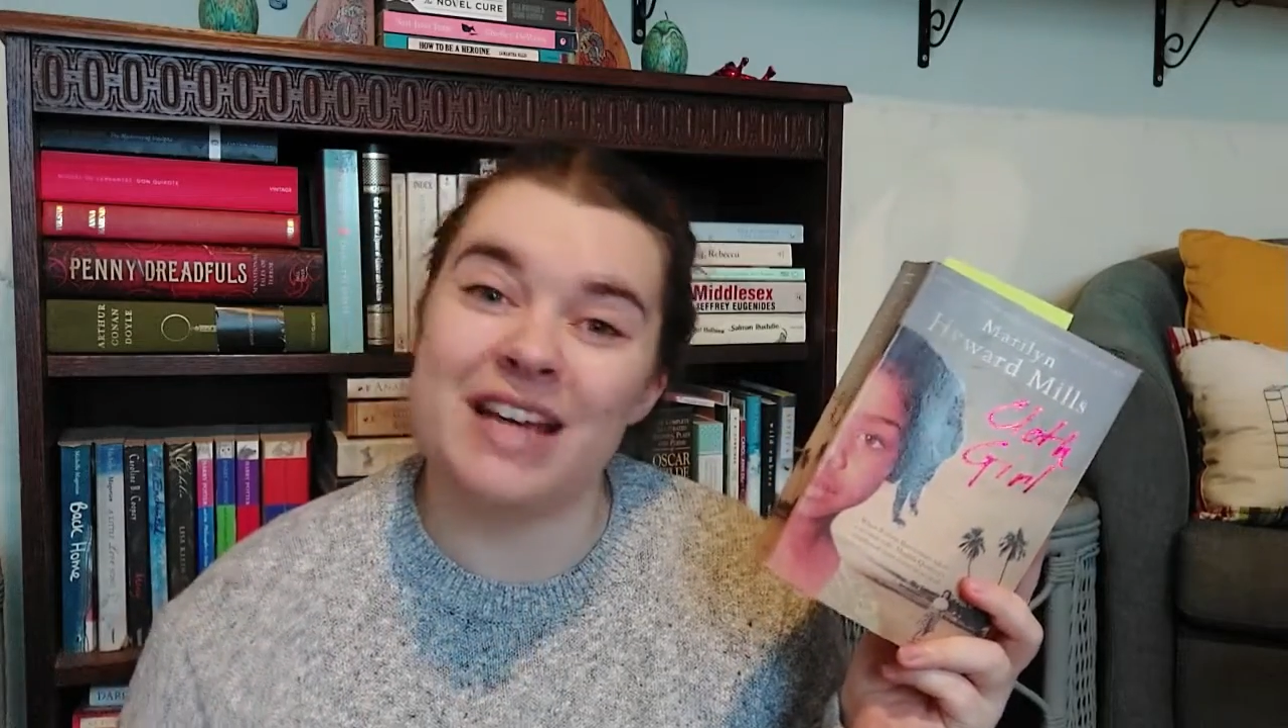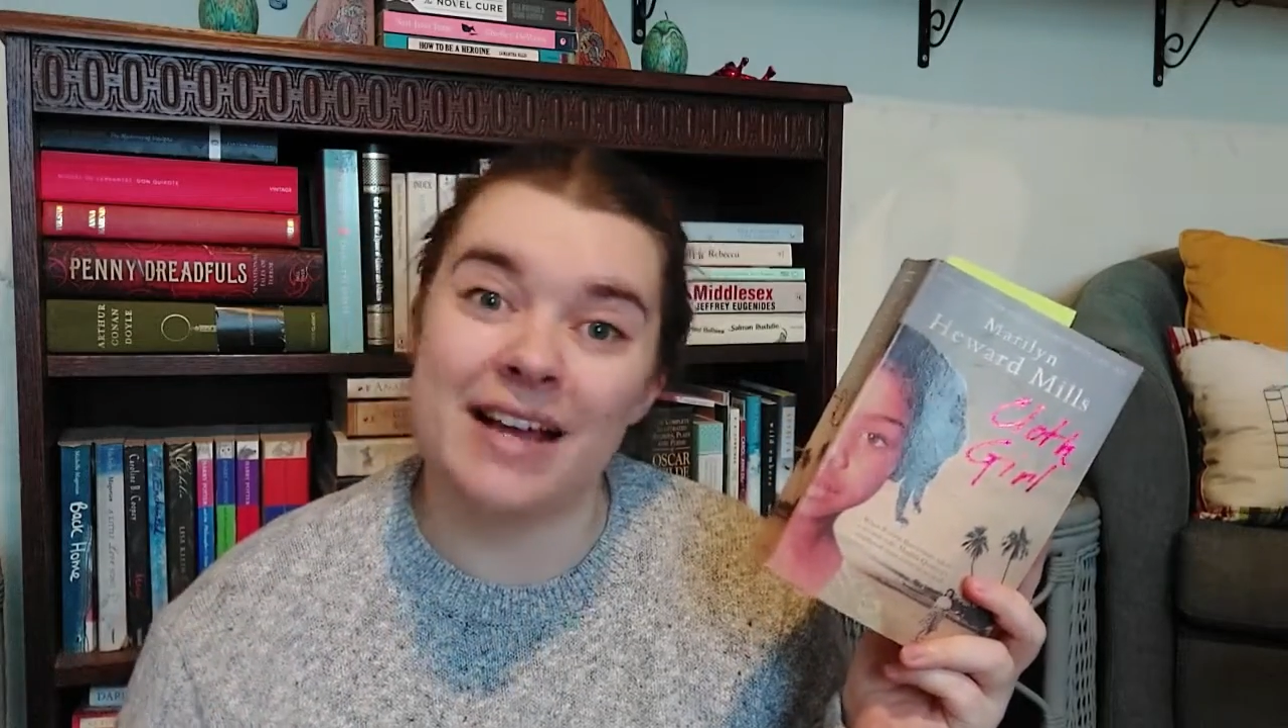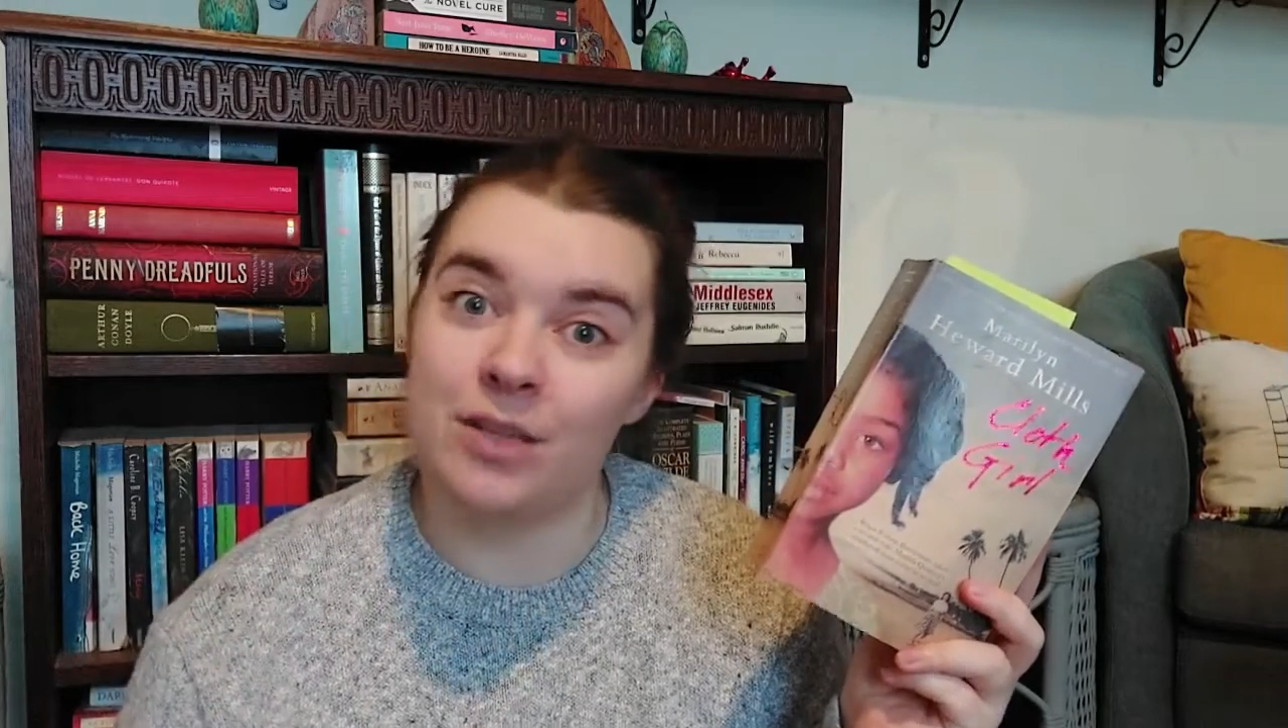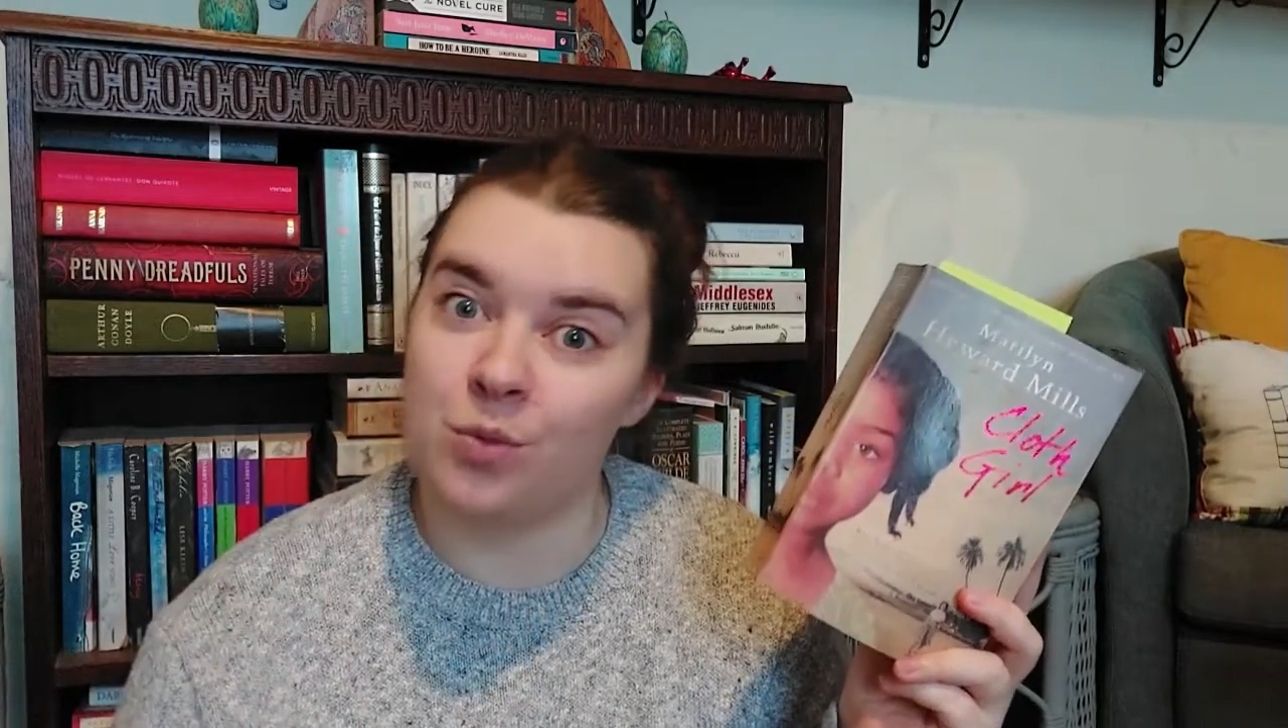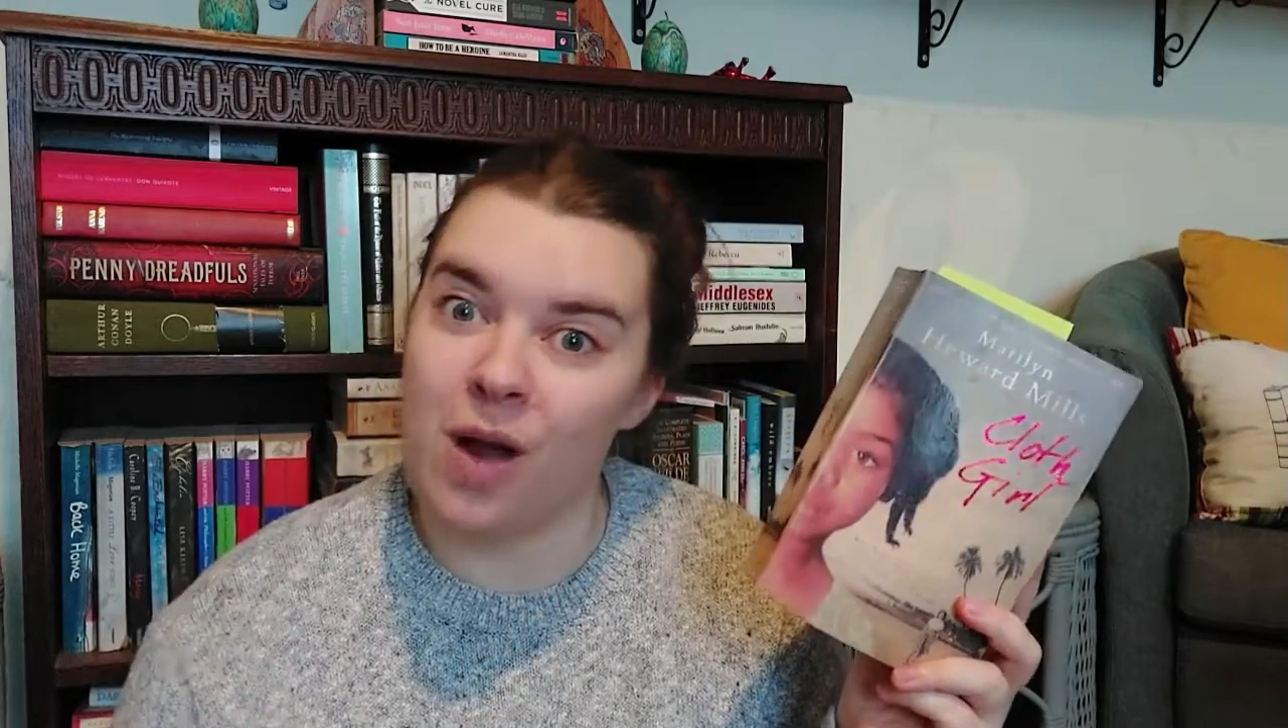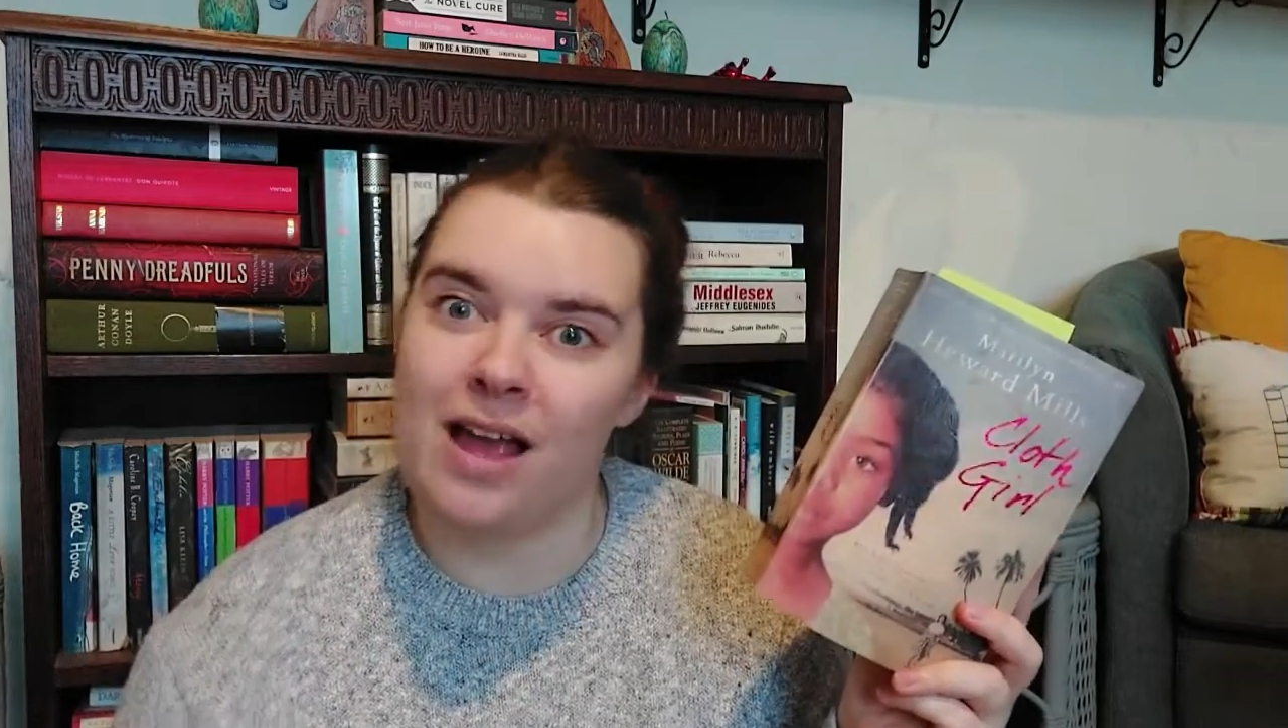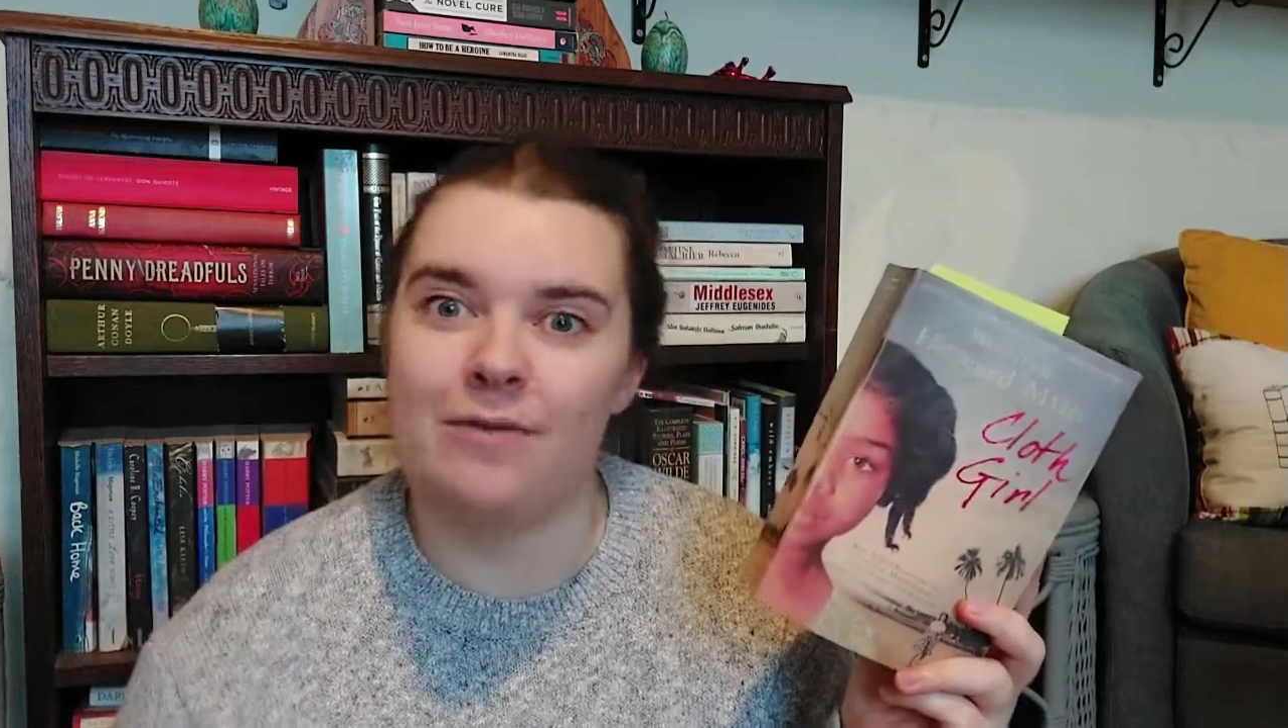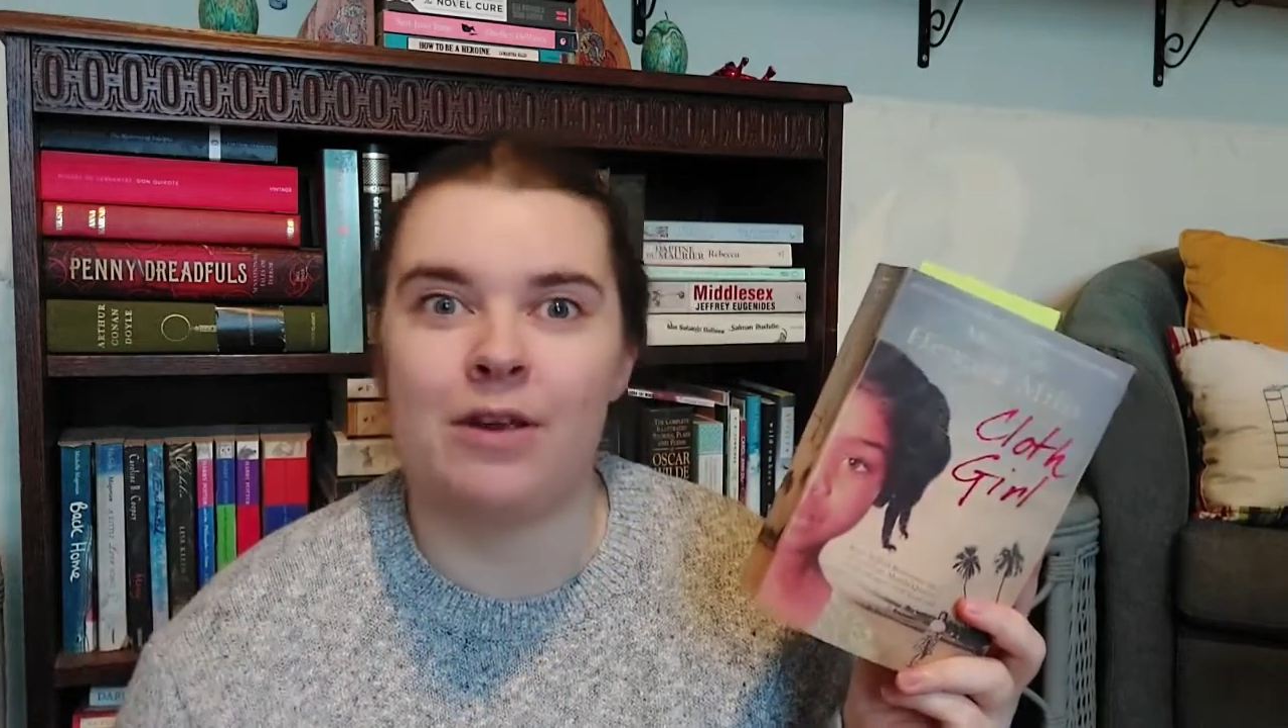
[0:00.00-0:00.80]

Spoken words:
has a wife,